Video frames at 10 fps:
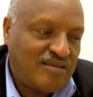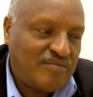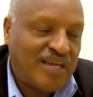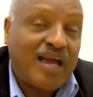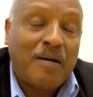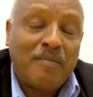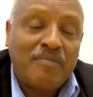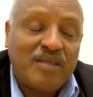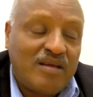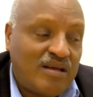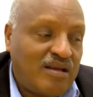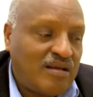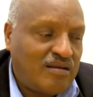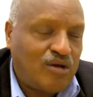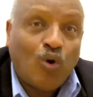become
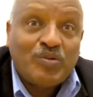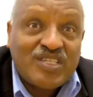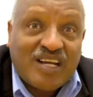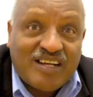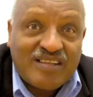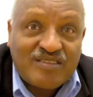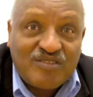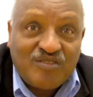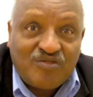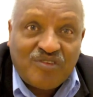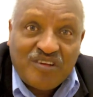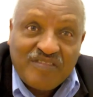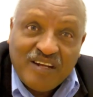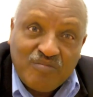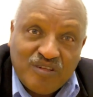obstacles for the
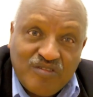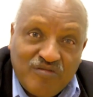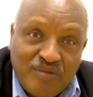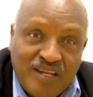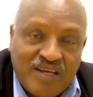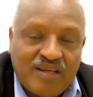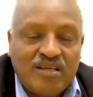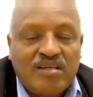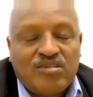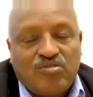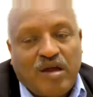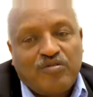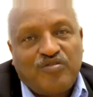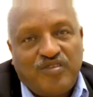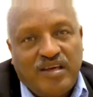development of media. So I
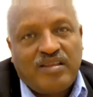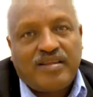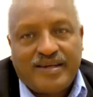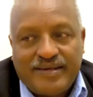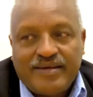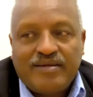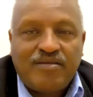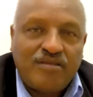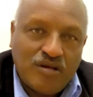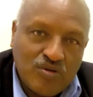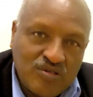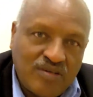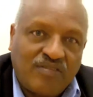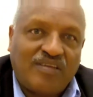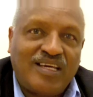would feel that
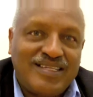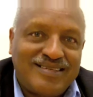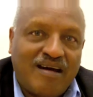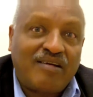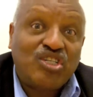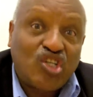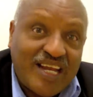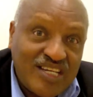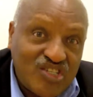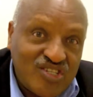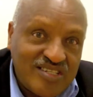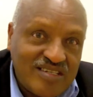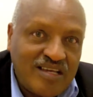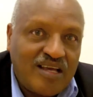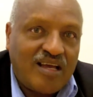those things are
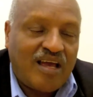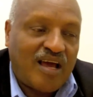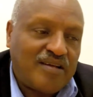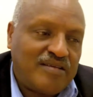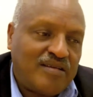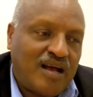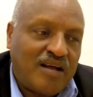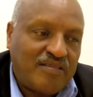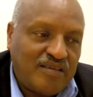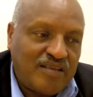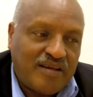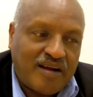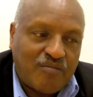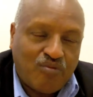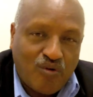challenges, and I think there
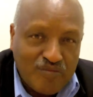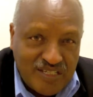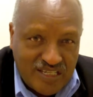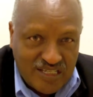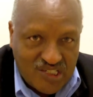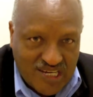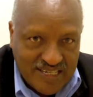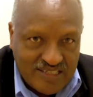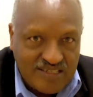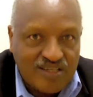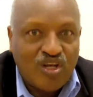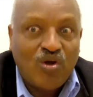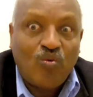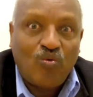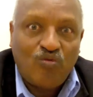are promising signs
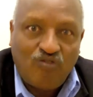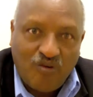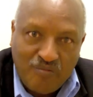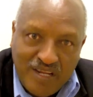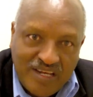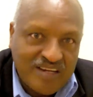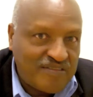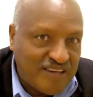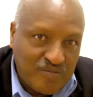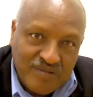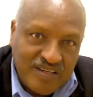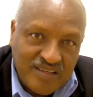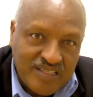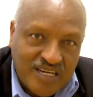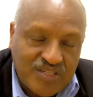for media development
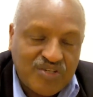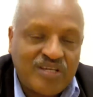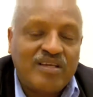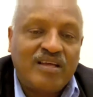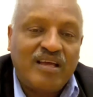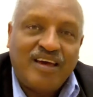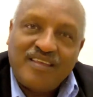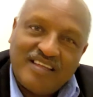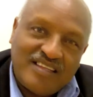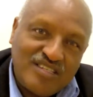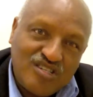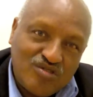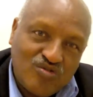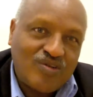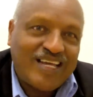in this country, and that this
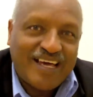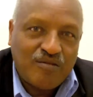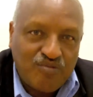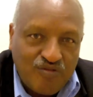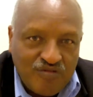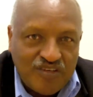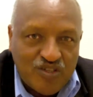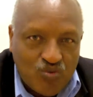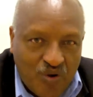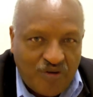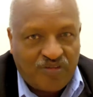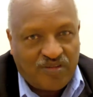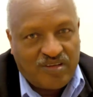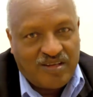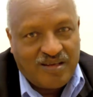school can prove its
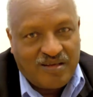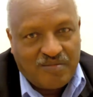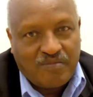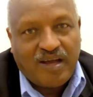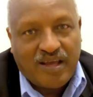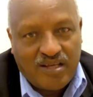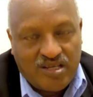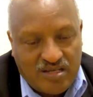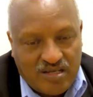worth by